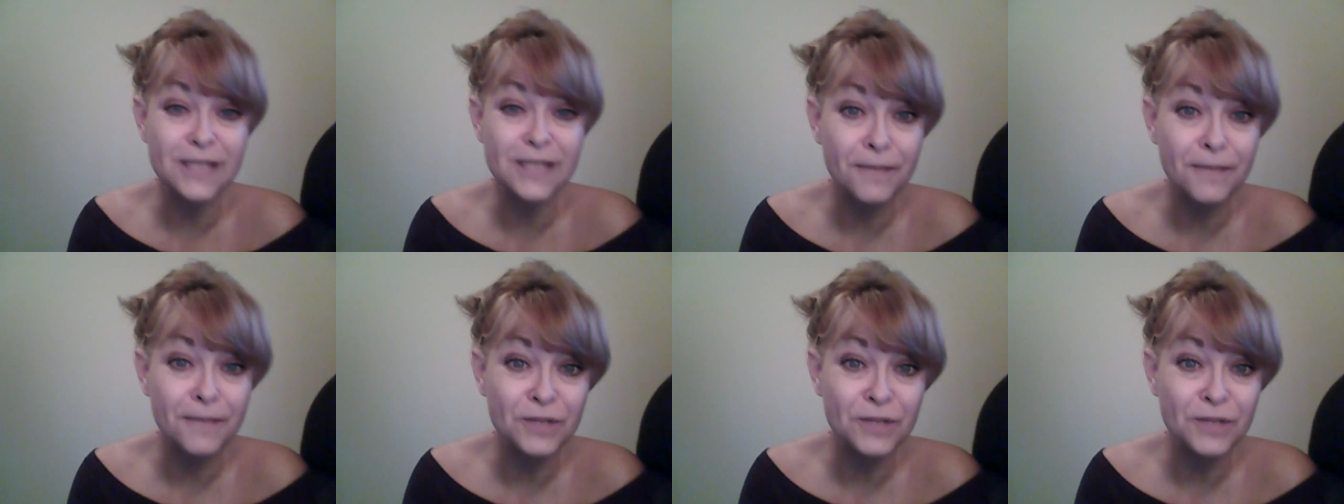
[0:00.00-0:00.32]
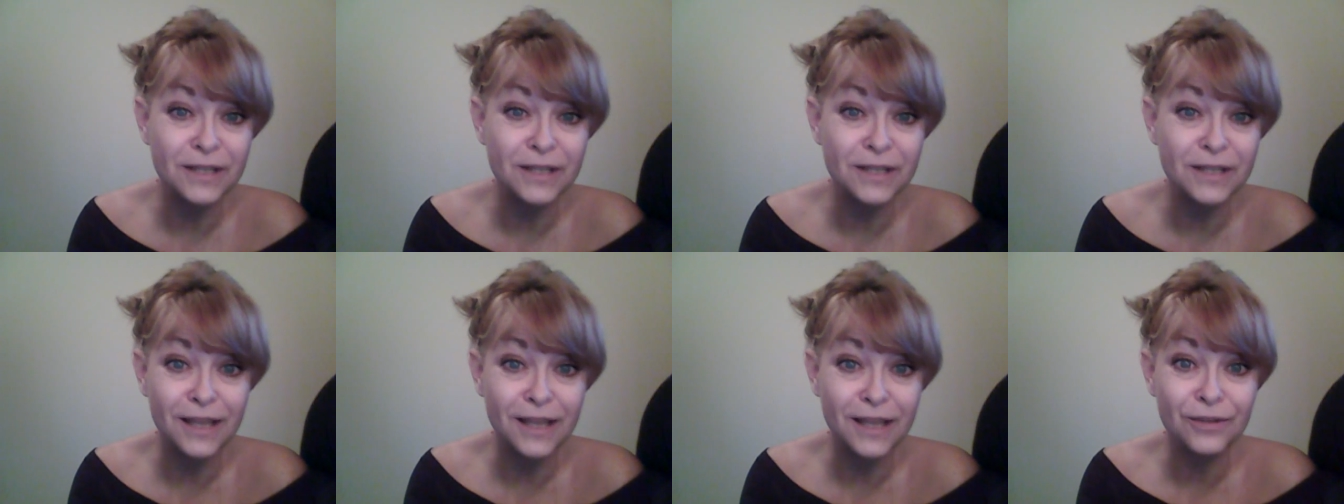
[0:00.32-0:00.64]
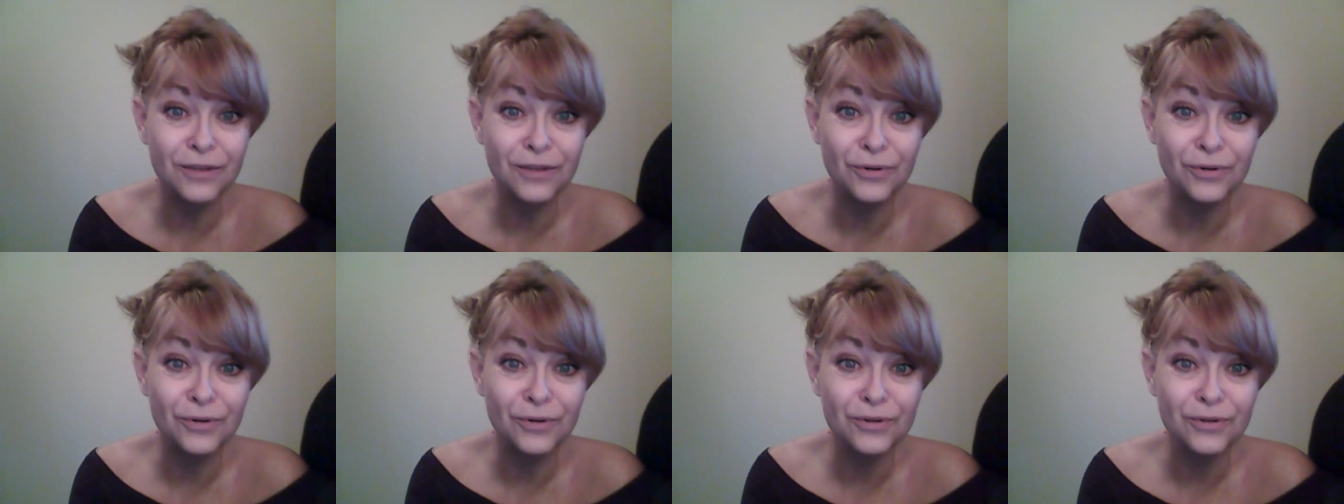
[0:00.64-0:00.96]
subject
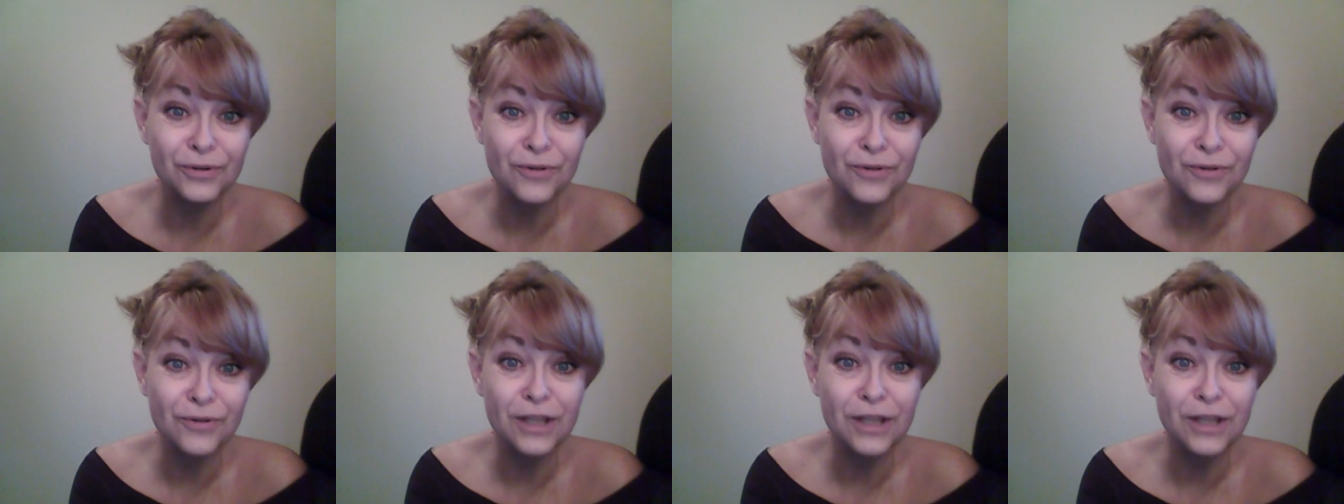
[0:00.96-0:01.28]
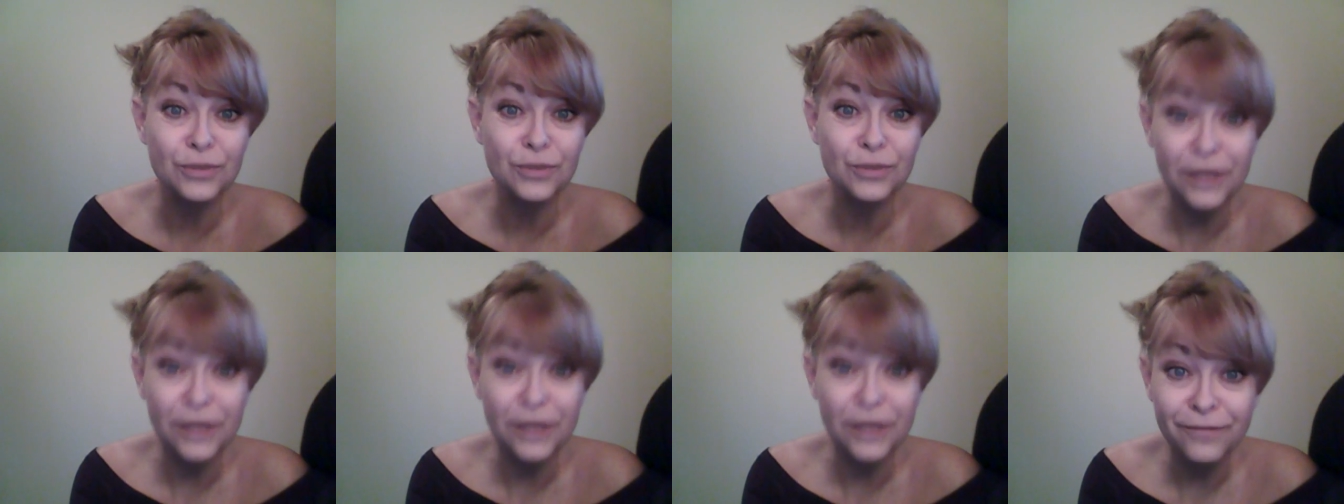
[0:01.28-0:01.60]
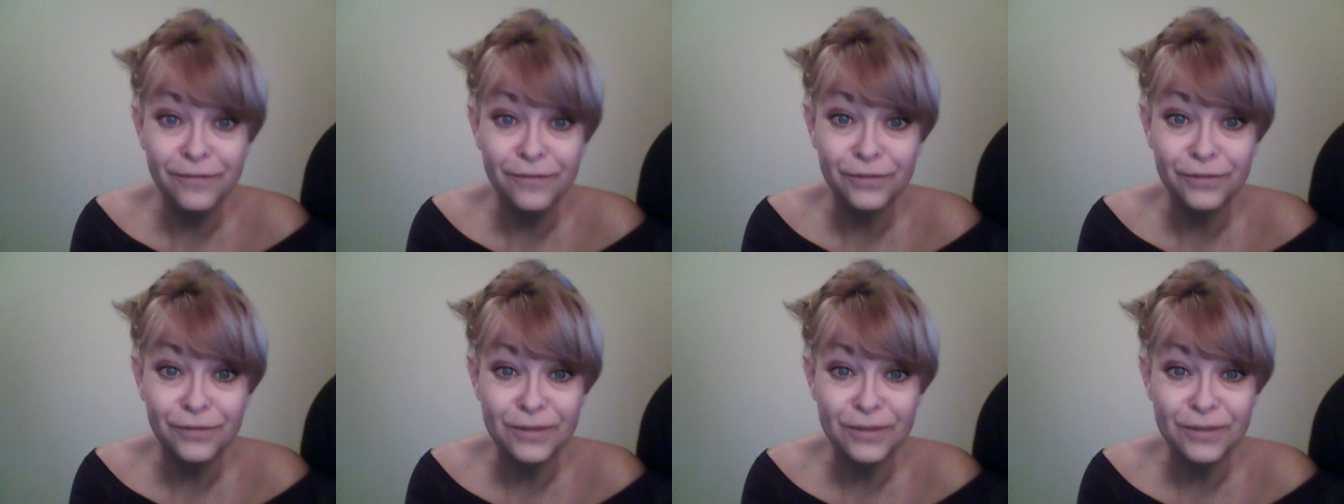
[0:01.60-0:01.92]
that you're trying to
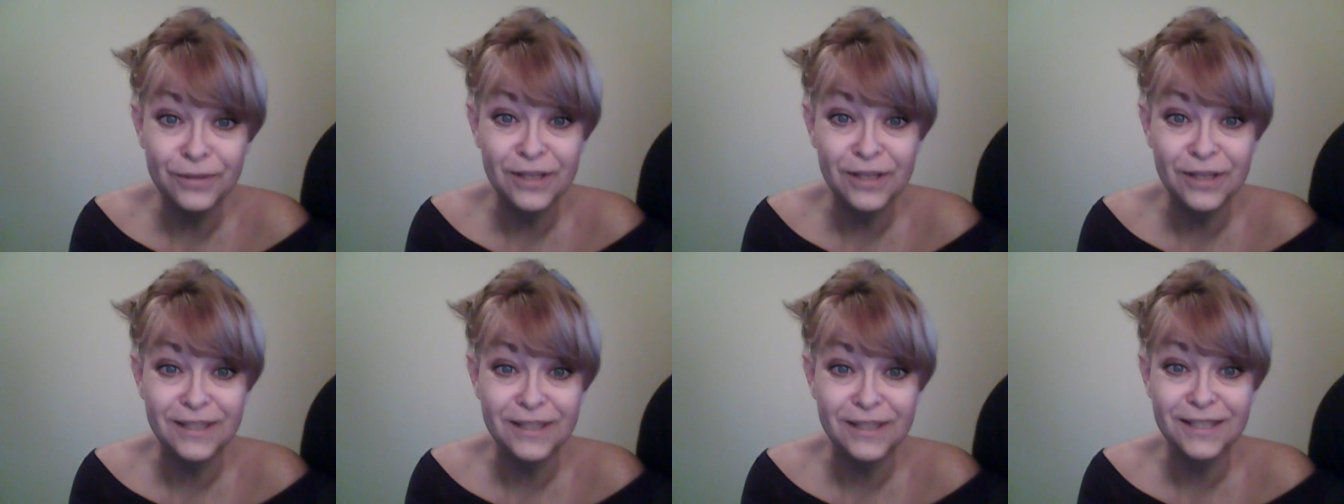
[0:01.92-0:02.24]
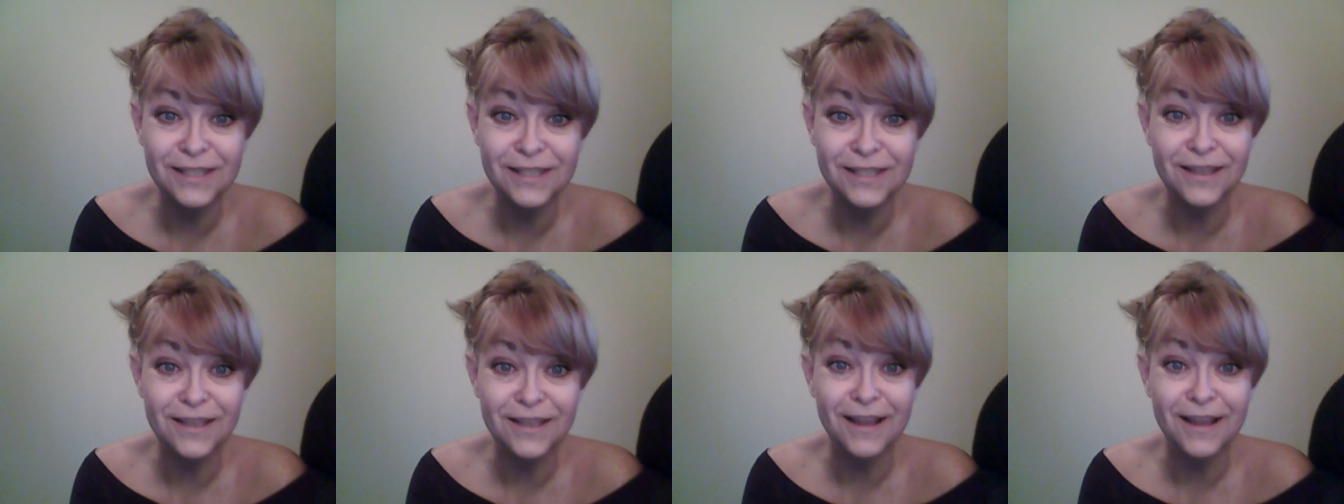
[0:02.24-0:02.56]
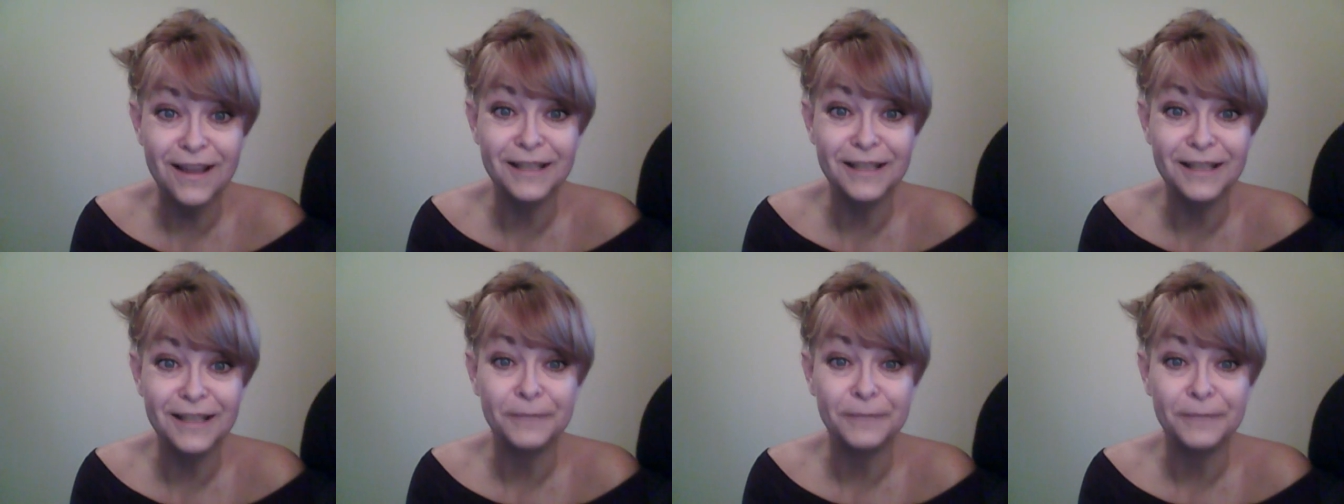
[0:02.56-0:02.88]
influence on
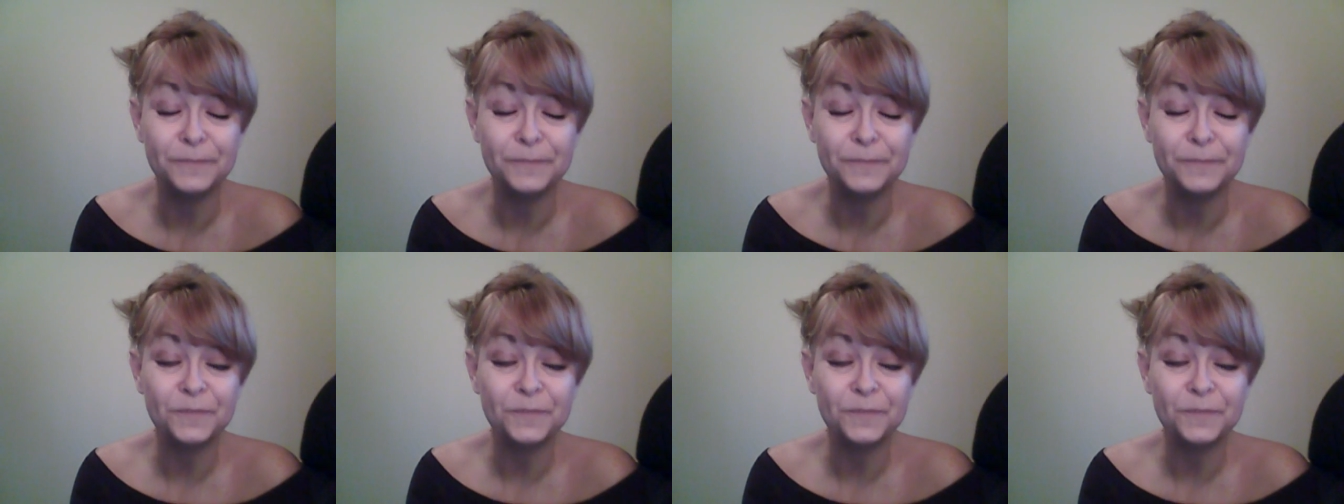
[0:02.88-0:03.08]
society.